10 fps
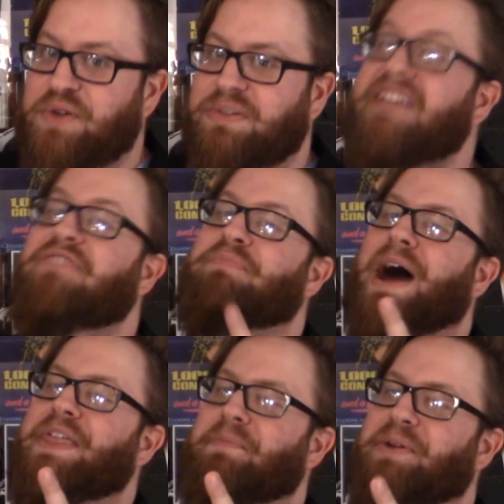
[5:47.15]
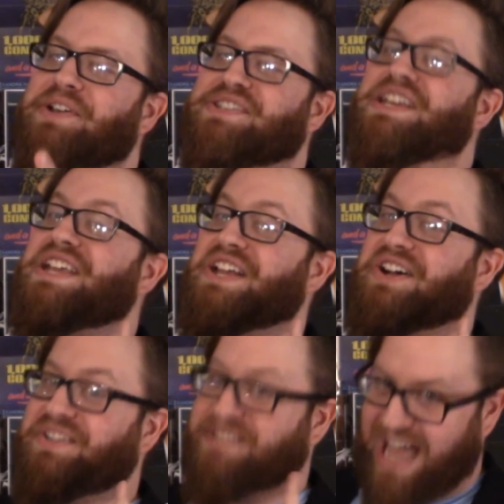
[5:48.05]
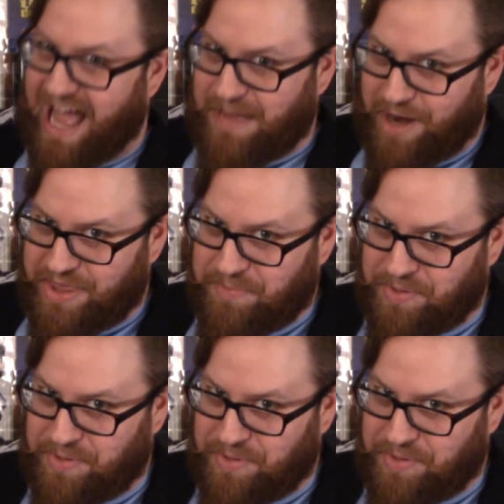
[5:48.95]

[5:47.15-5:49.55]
live by the you'll die by the